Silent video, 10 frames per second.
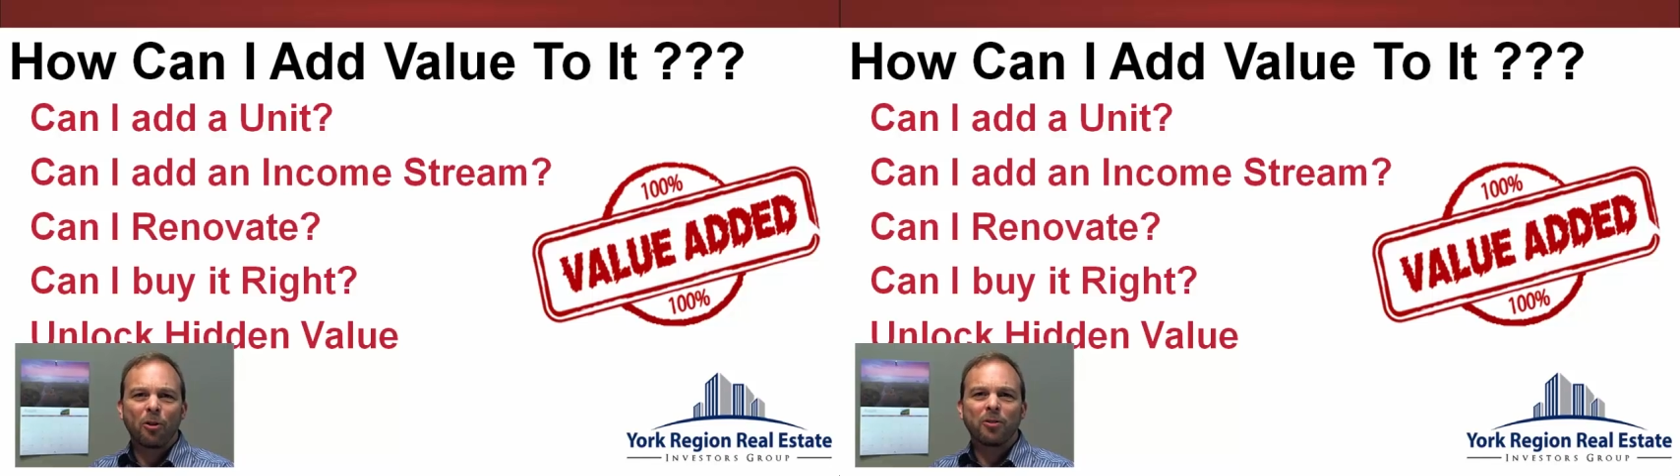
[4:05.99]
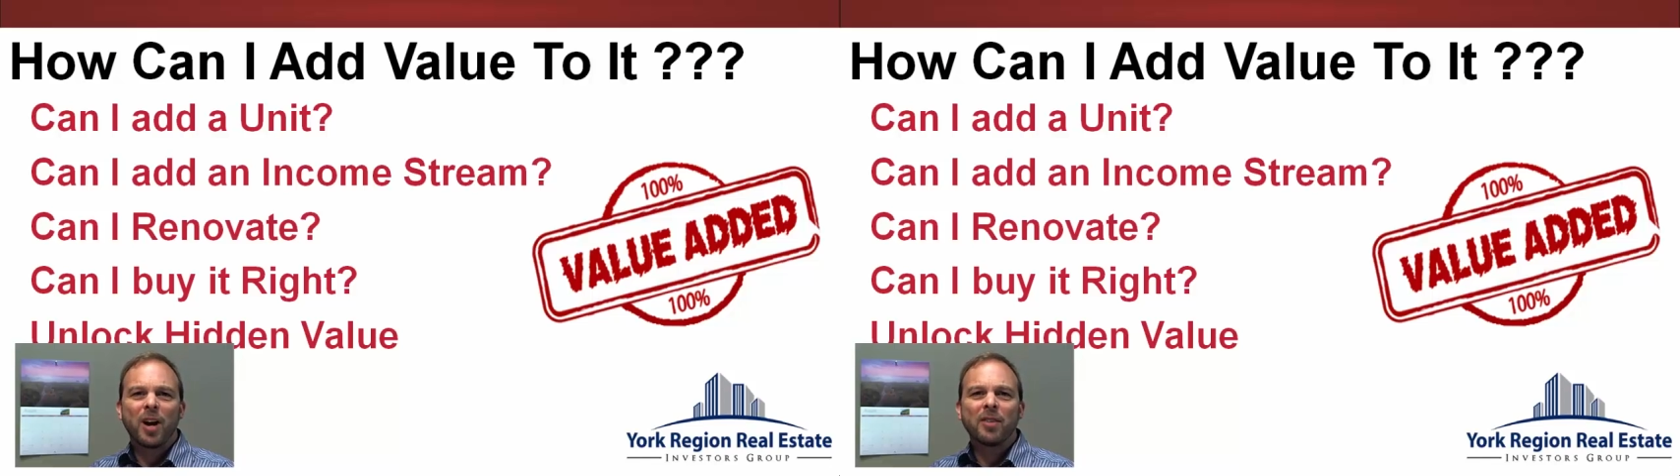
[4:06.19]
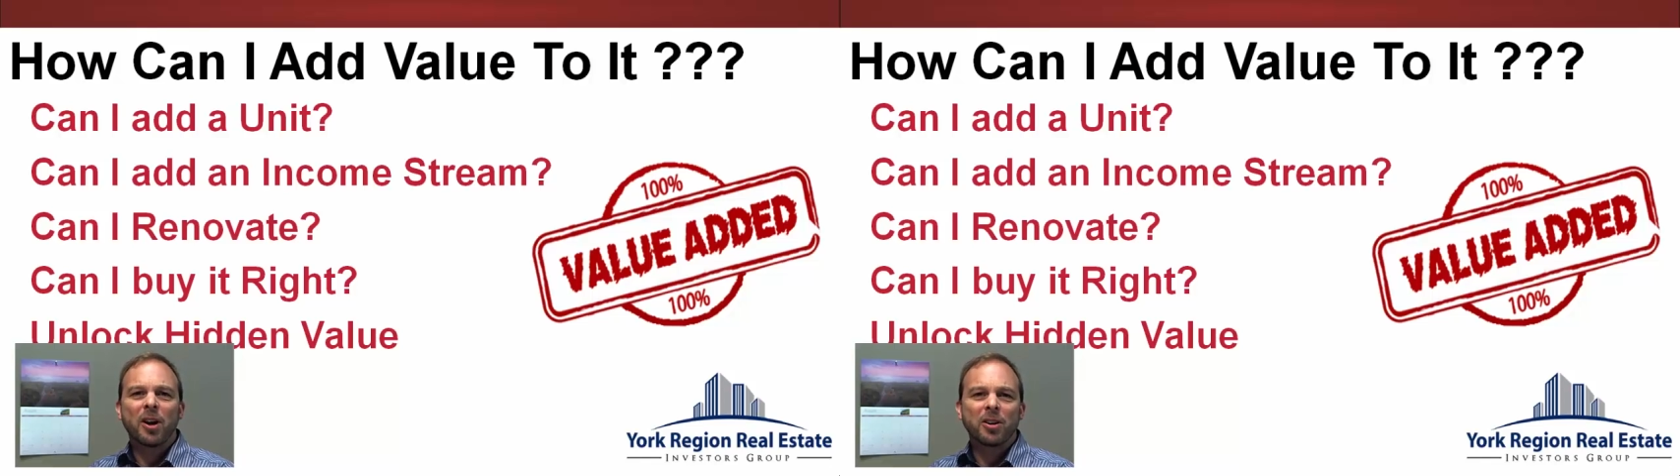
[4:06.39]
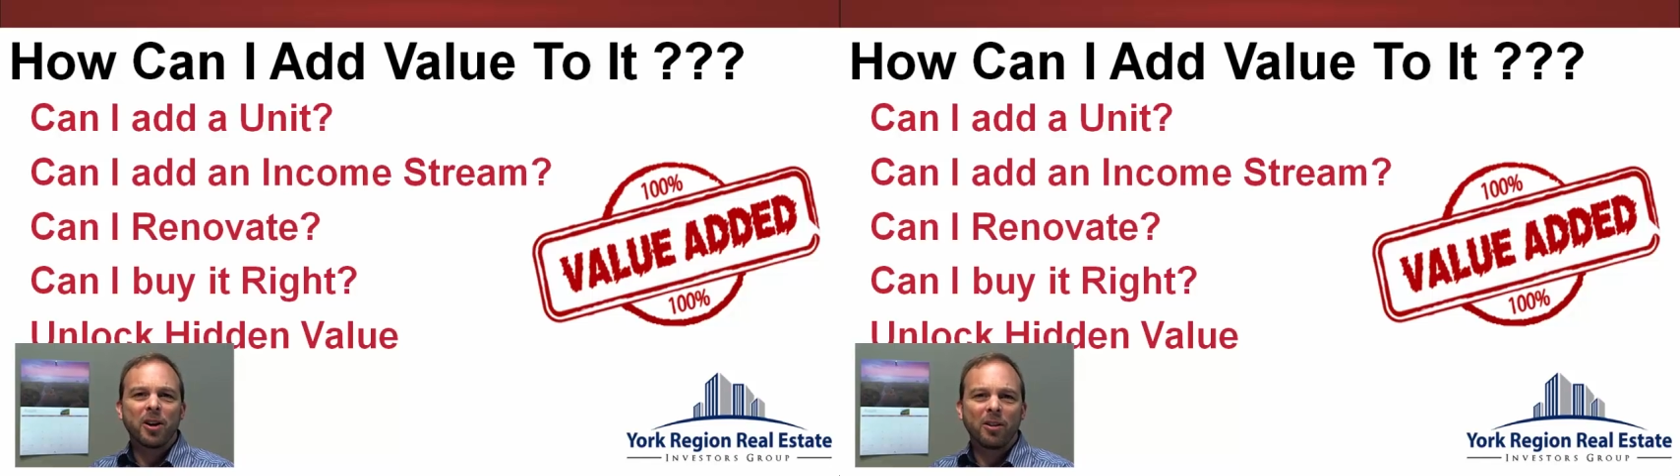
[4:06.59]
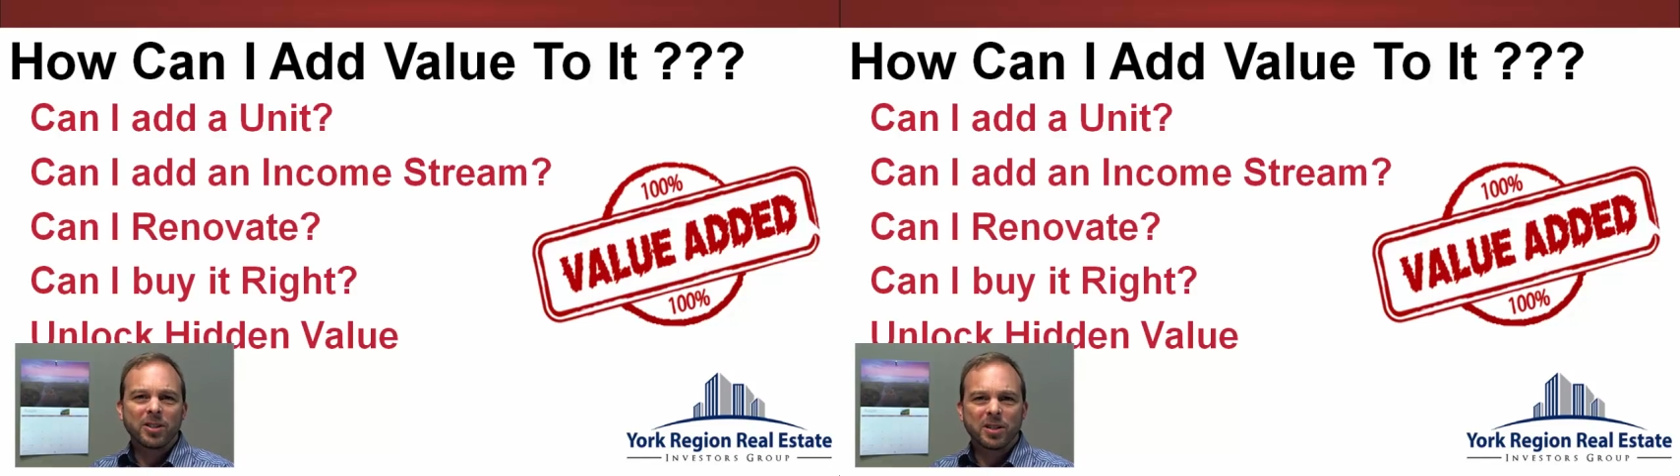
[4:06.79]

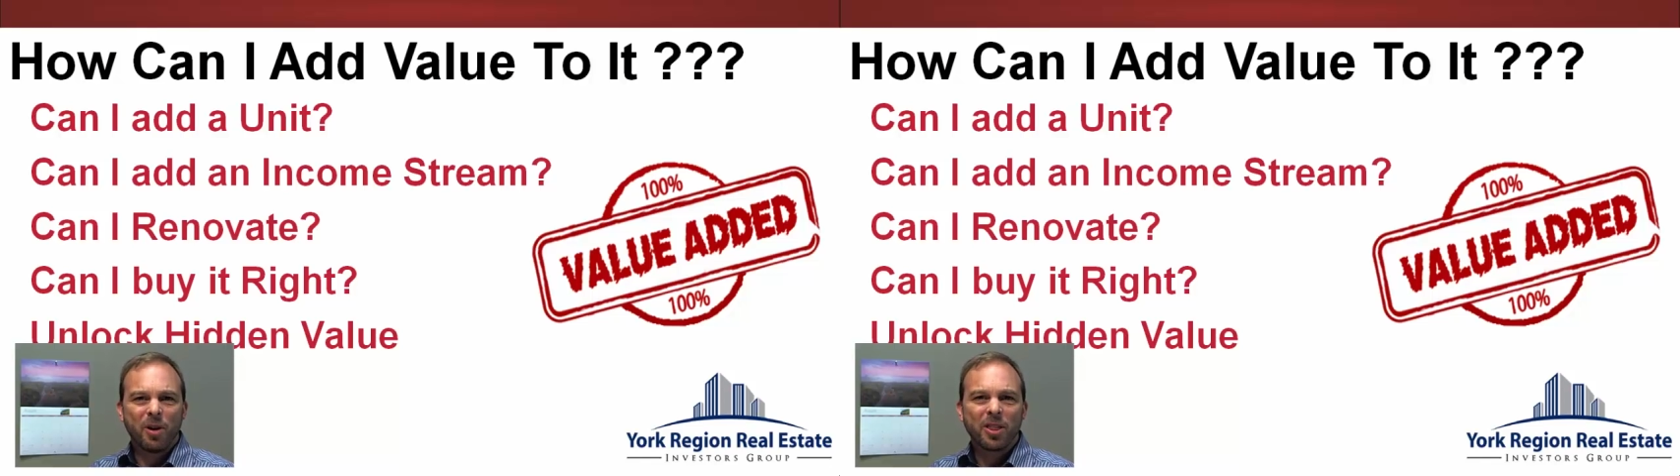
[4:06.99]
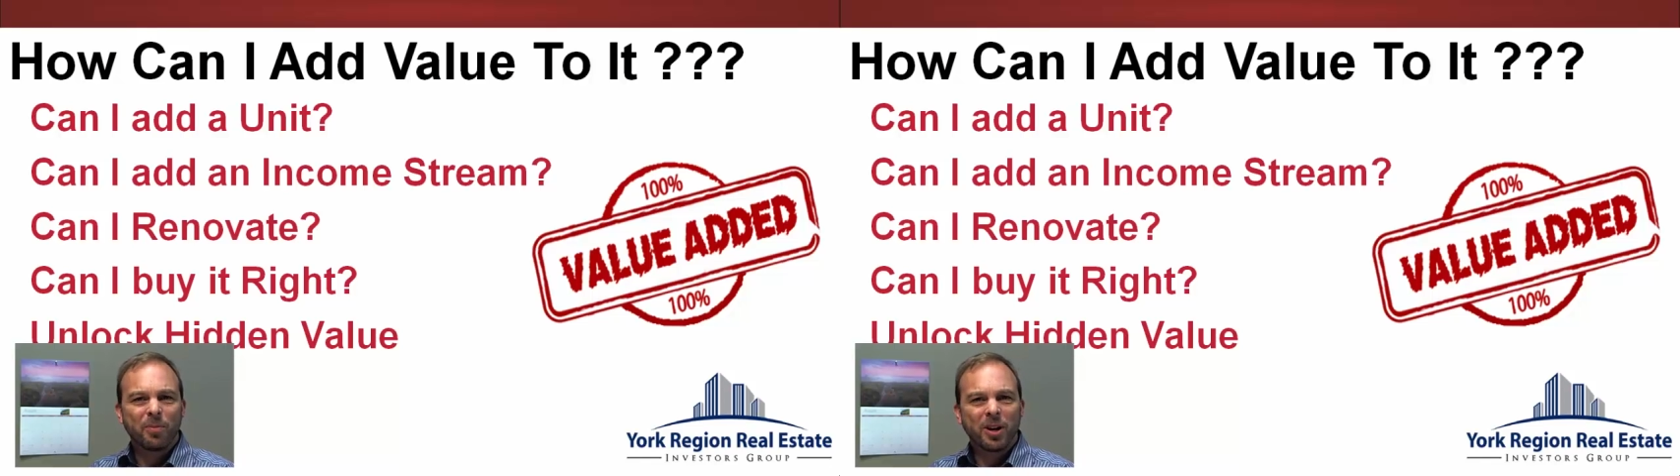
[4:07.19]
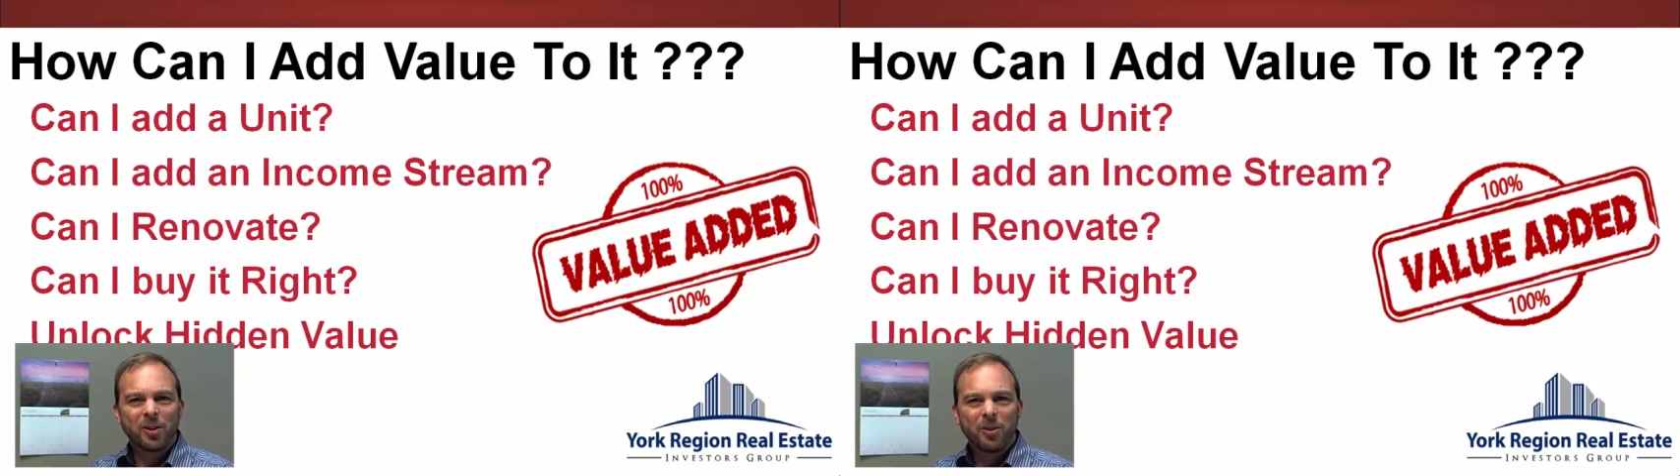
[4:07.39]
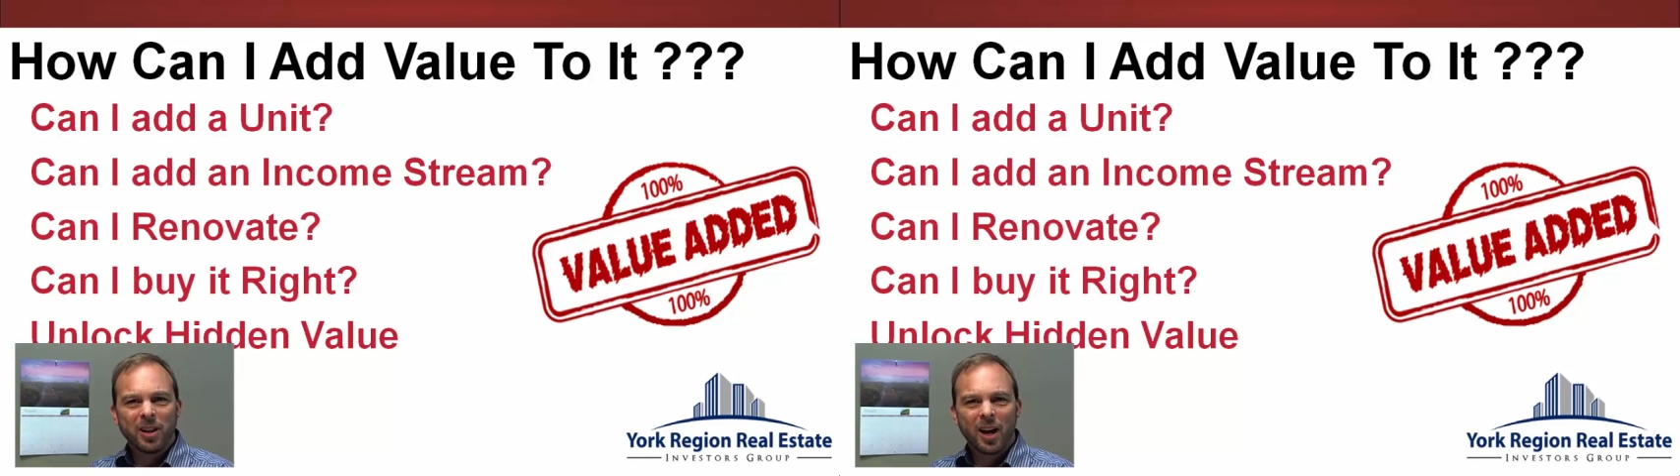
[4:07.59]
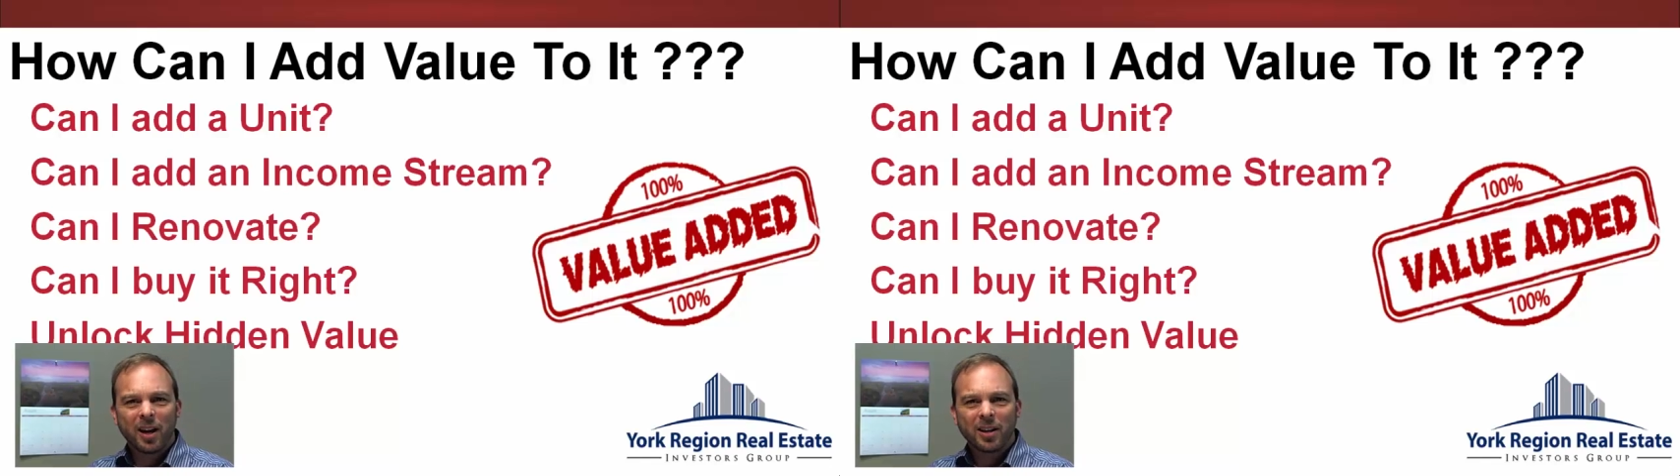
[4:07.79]
$500 a month by doing
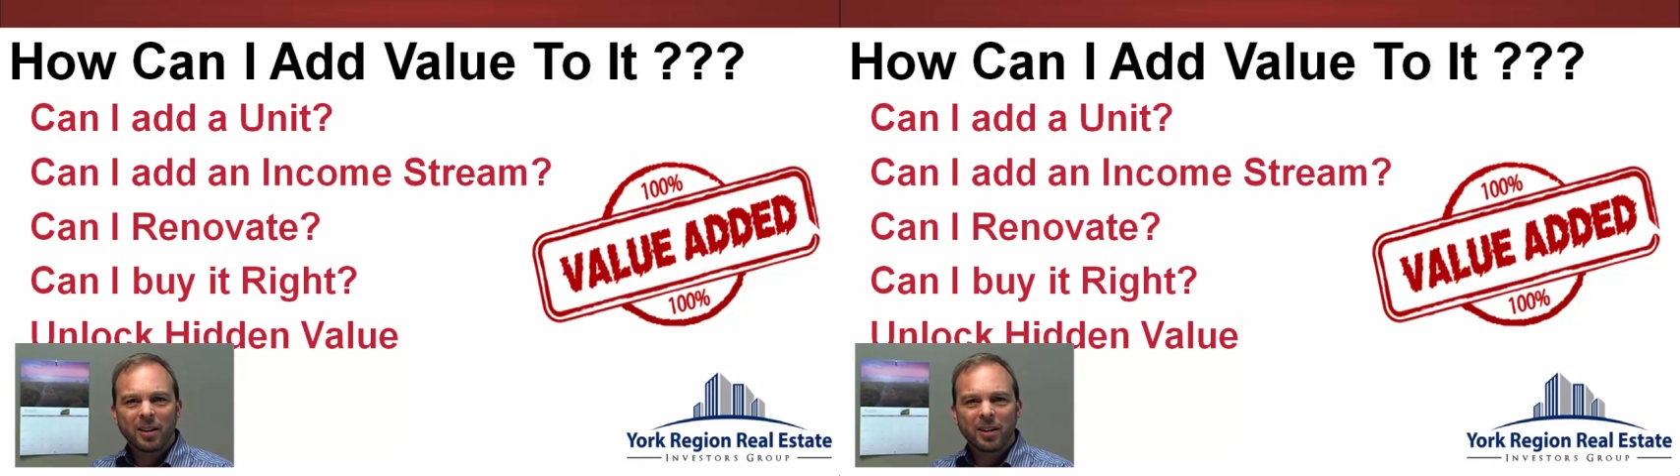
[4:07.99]
that.